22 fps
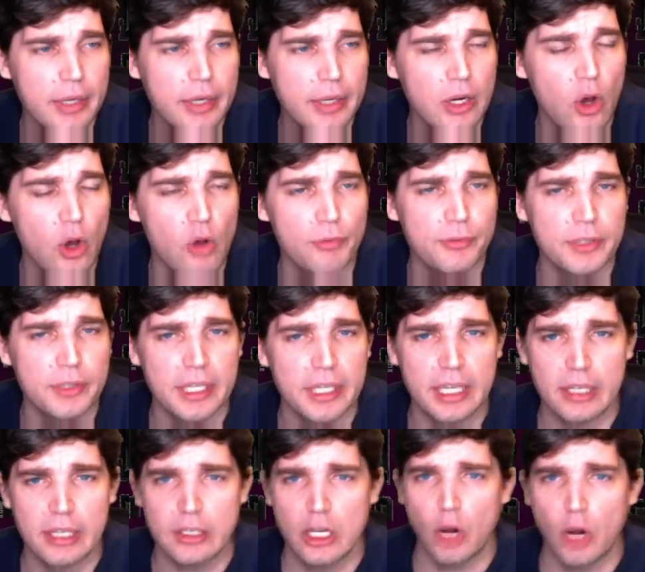And
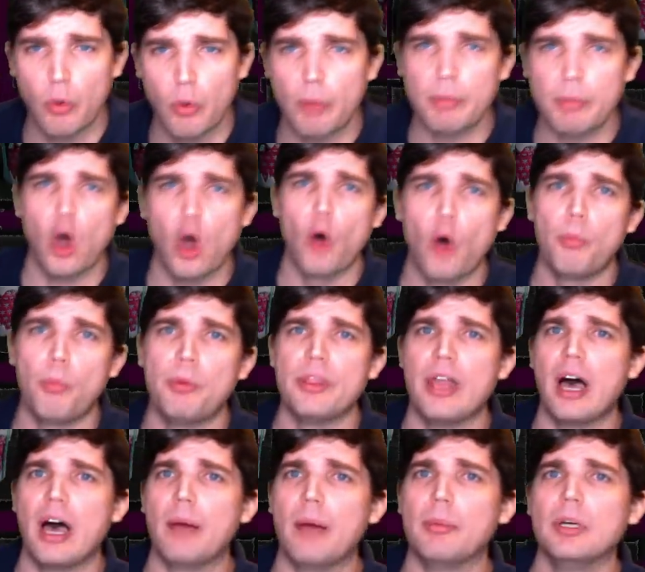hopefully, you know, when we open
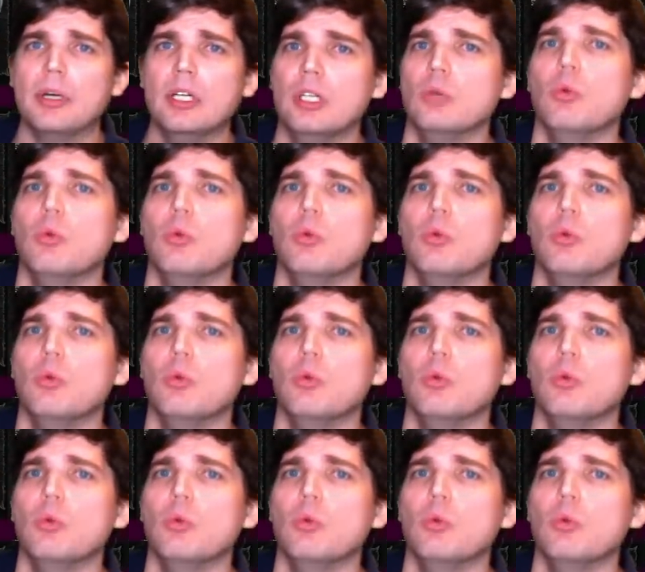them,